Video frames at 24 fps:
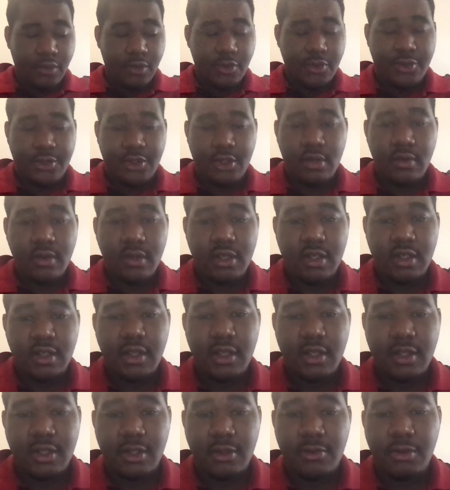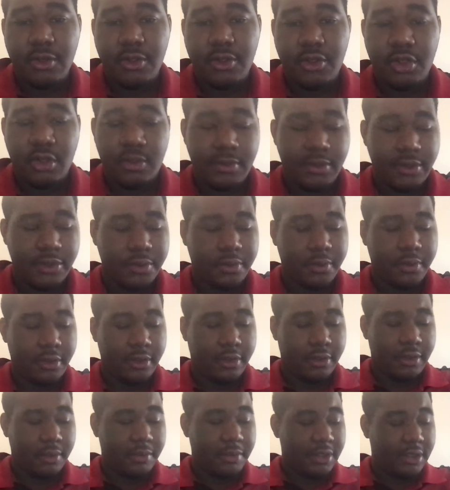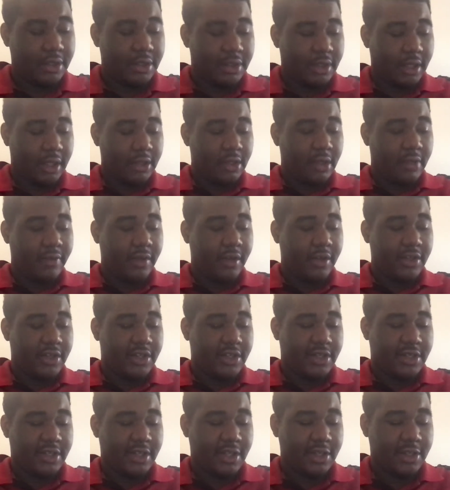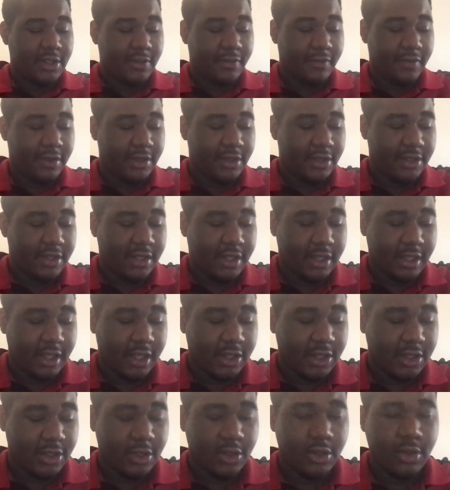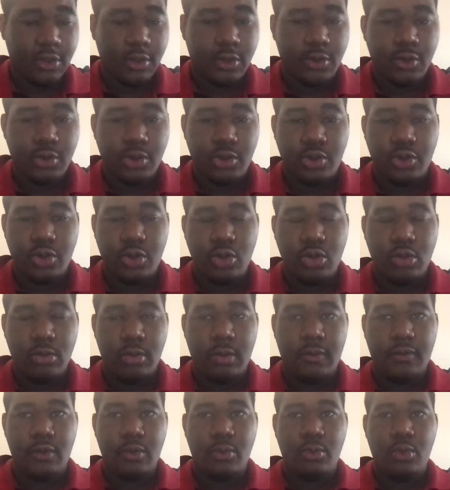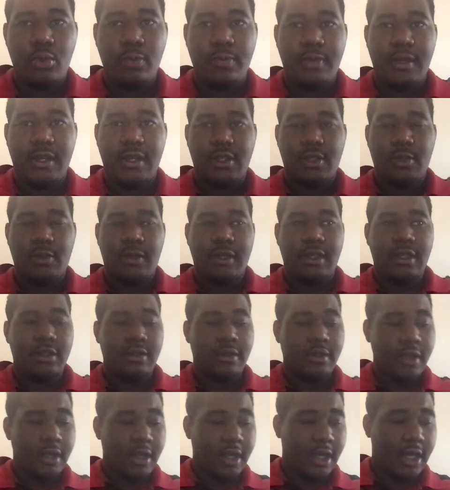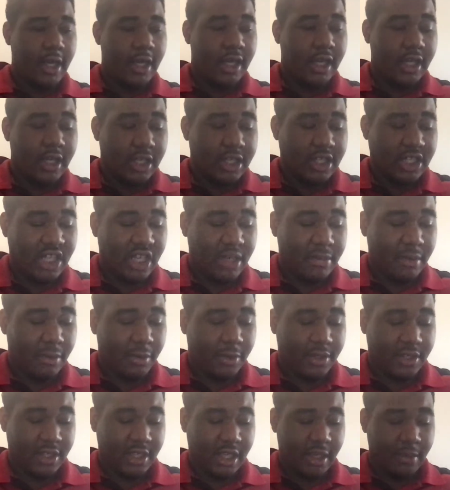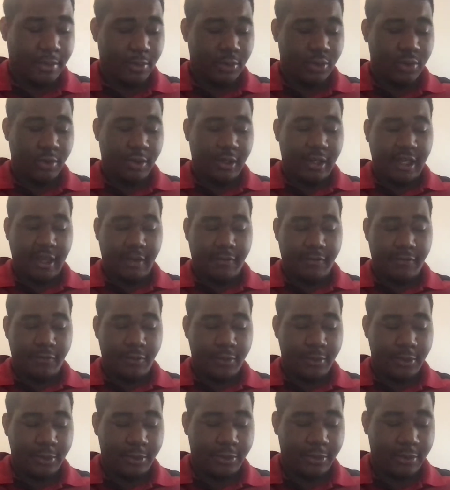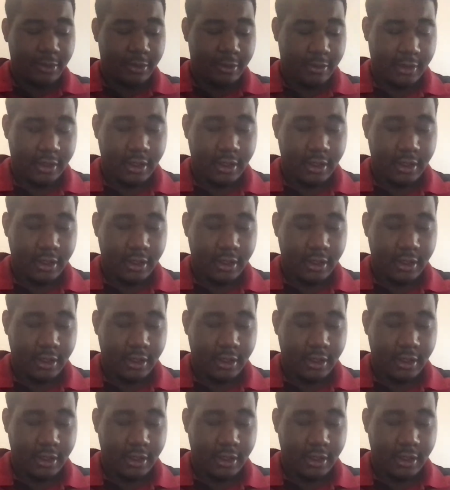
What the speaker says: Zoe, she does a great job as well. I mean, I love how she decides to volunteer and enter the control room of the moon base when Jamie wasn't able to get through the grow.